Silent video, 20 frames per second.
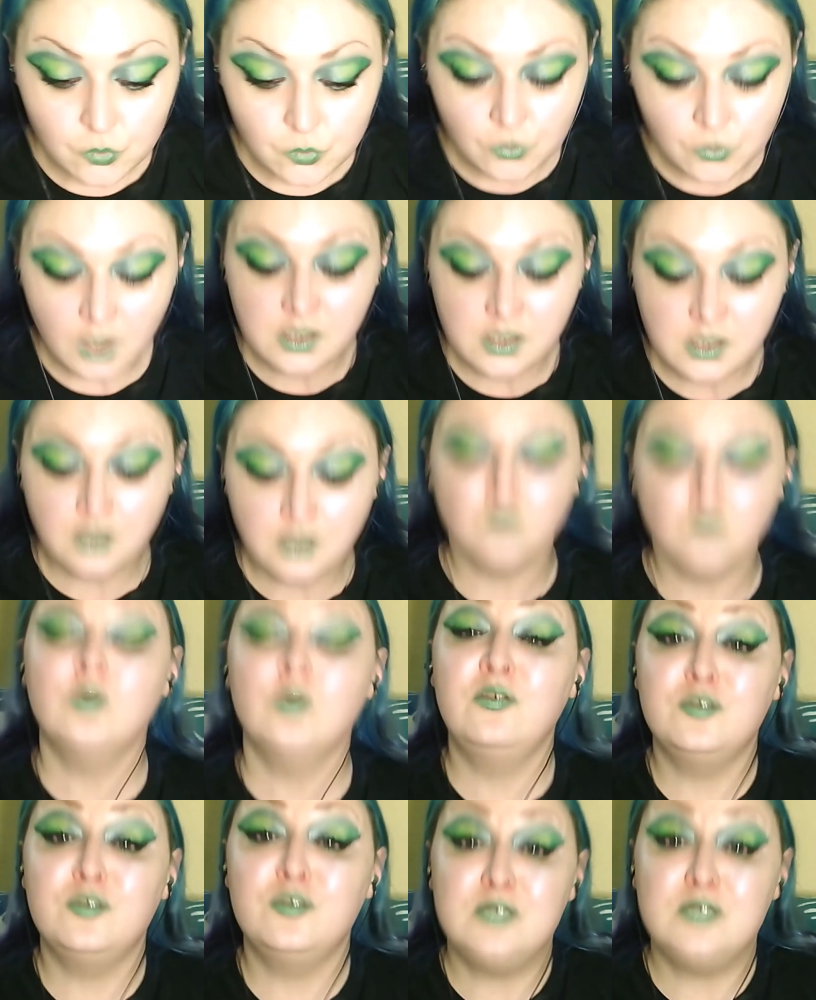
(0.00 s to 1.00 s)
Now it will
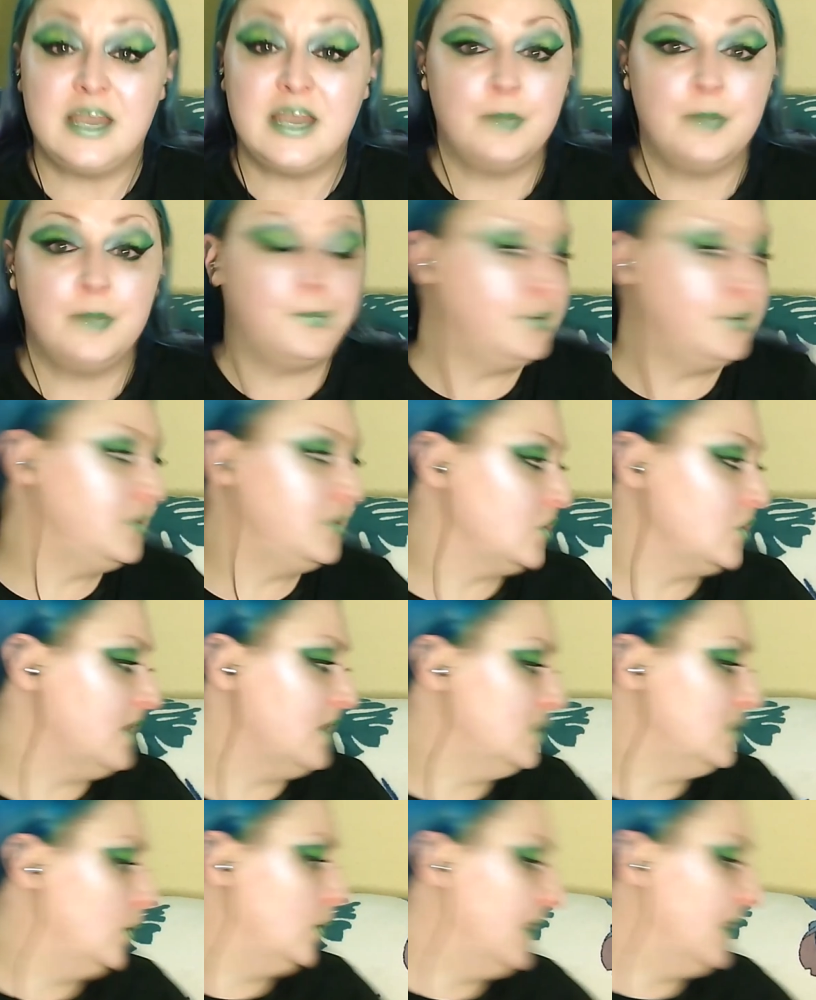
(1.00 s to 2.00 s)
feel damp straight
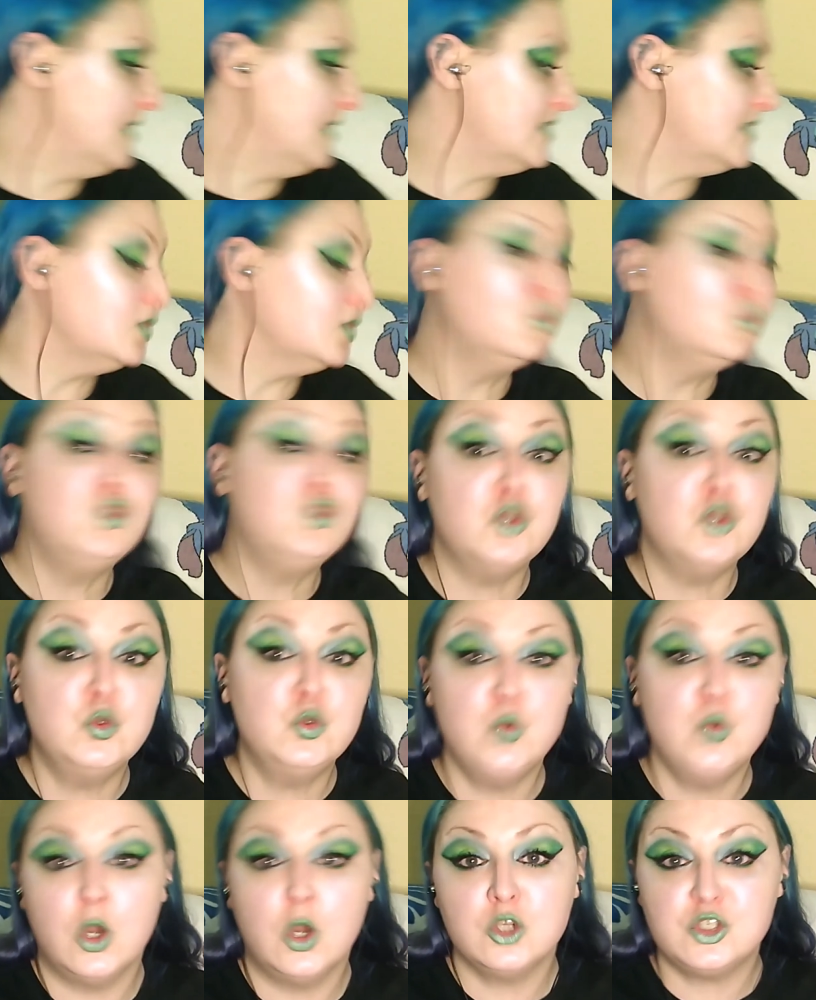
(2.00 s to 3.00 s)
away, so do
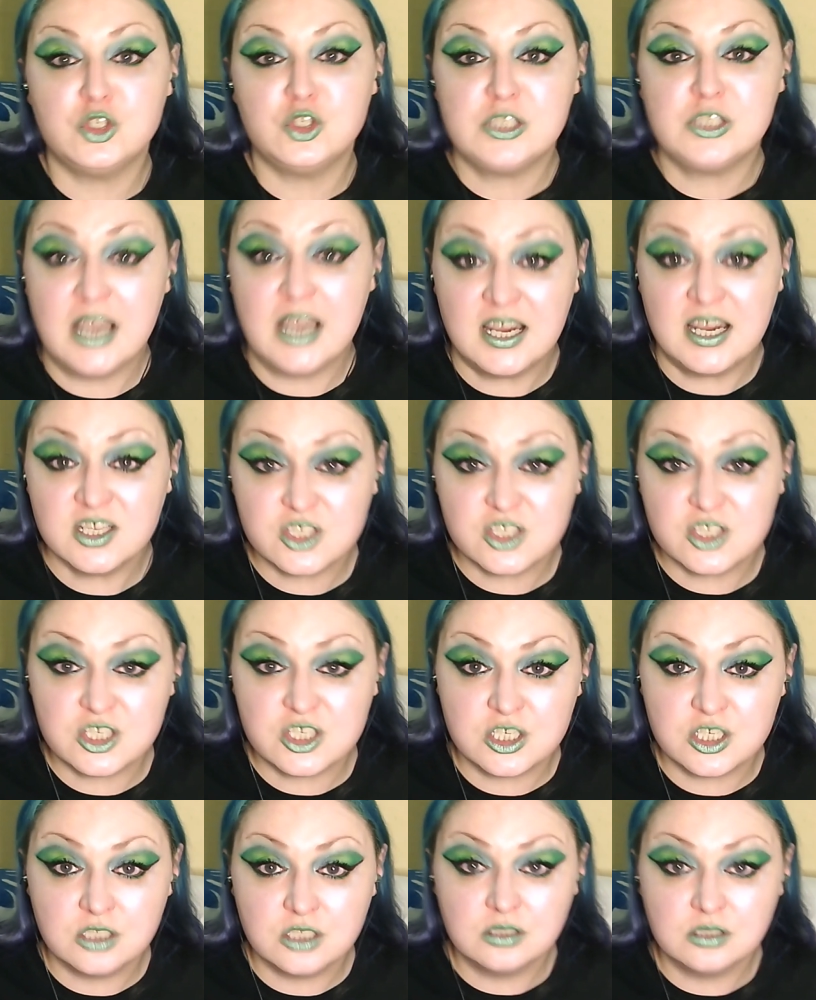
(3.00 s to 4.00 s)
not
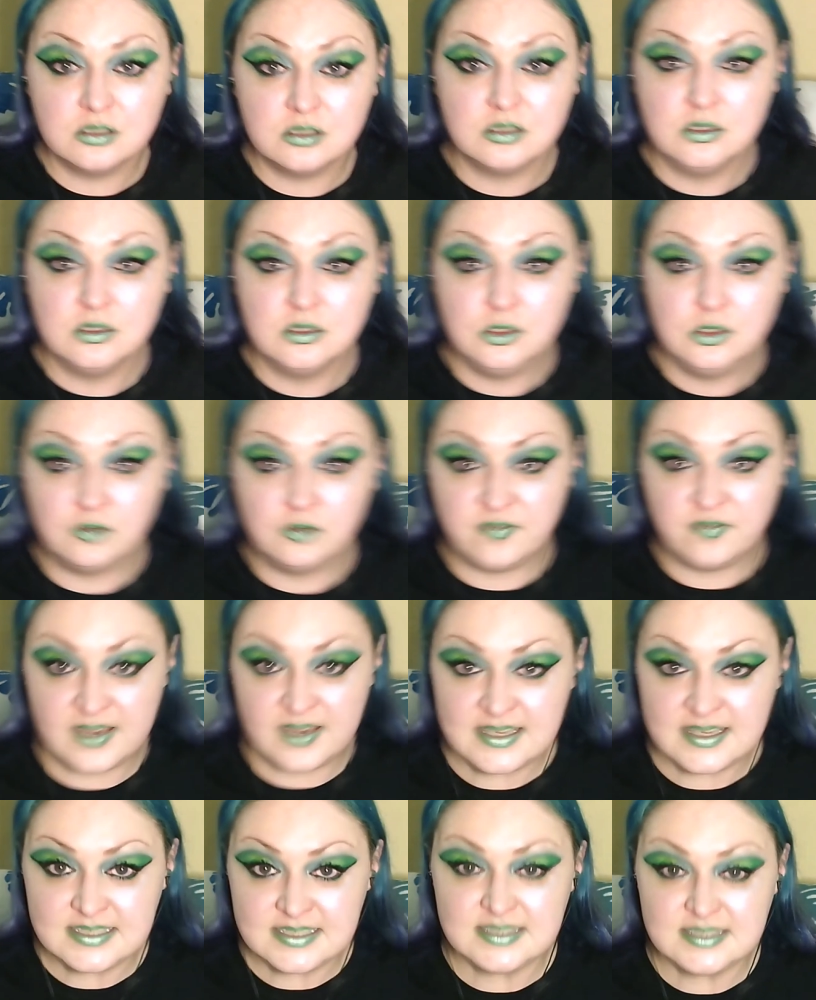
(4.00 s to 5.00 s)
touch your
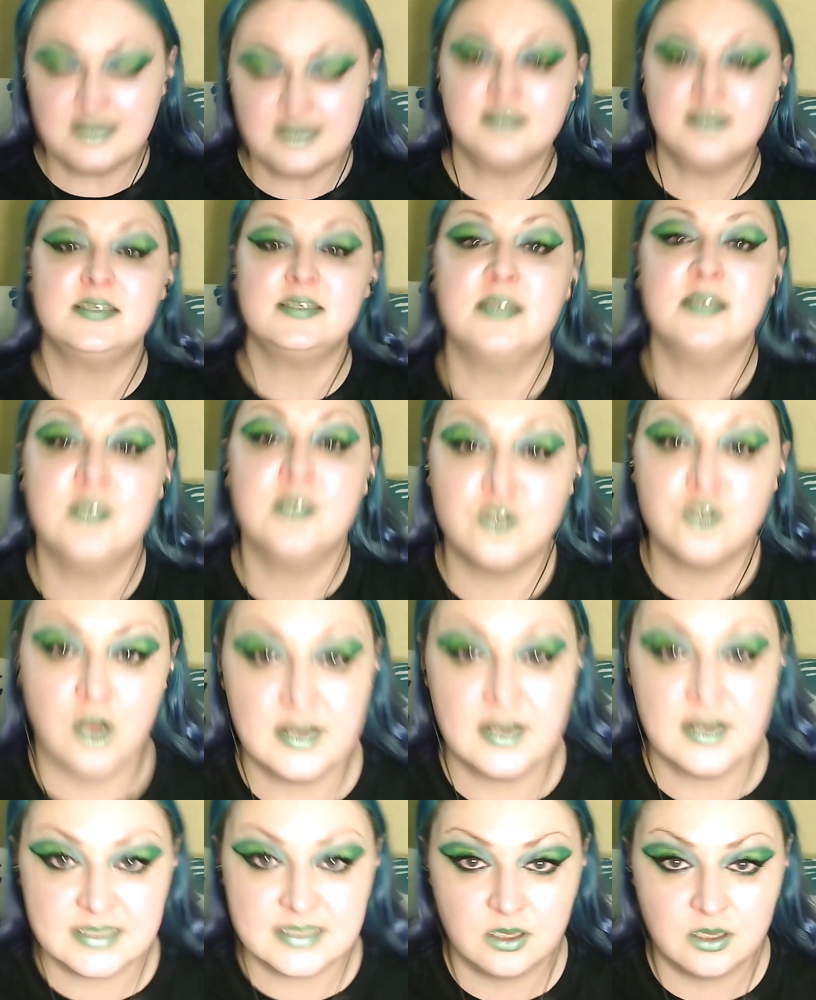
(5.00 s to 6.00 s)
face until it
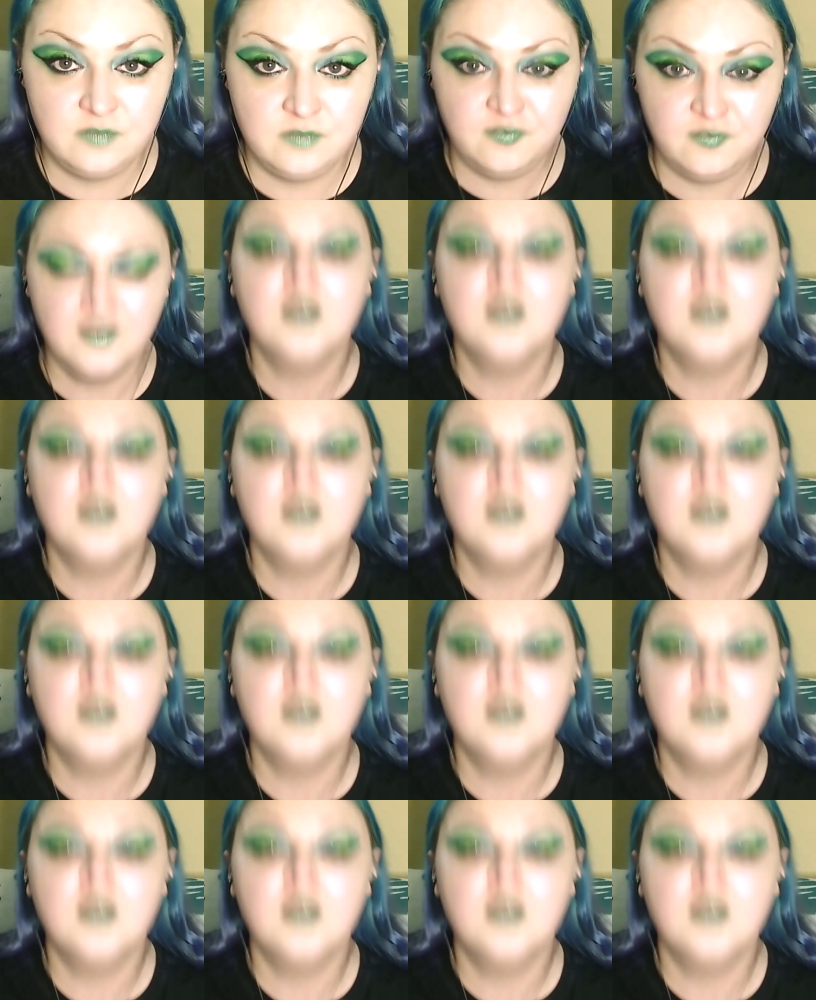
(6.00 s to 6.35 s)
dries off.